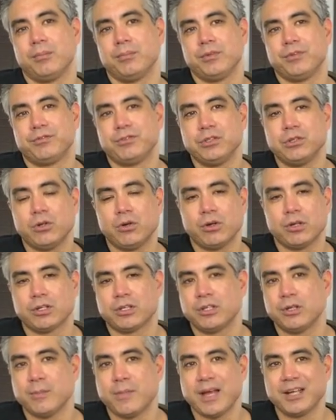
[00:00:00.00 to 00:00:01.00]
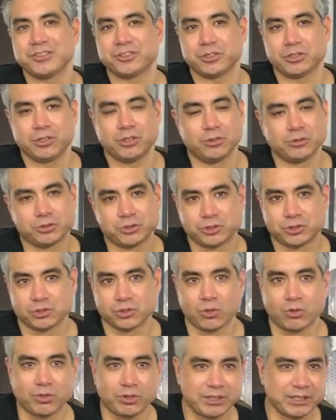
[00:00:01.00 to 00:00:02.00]
if you know, you can imagine a note
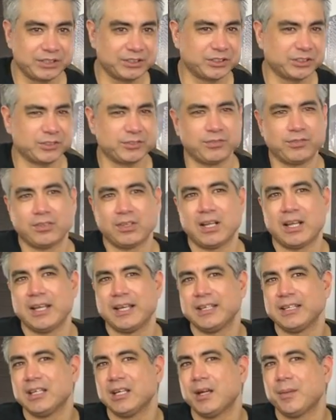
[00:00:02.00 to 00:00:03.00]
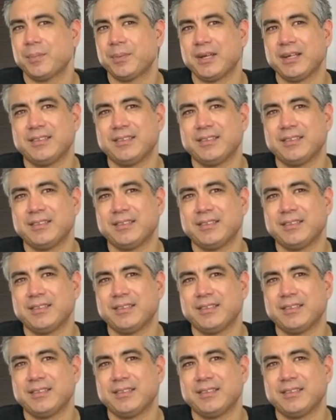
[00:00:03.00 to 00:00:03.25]
soaring, it's just flying up,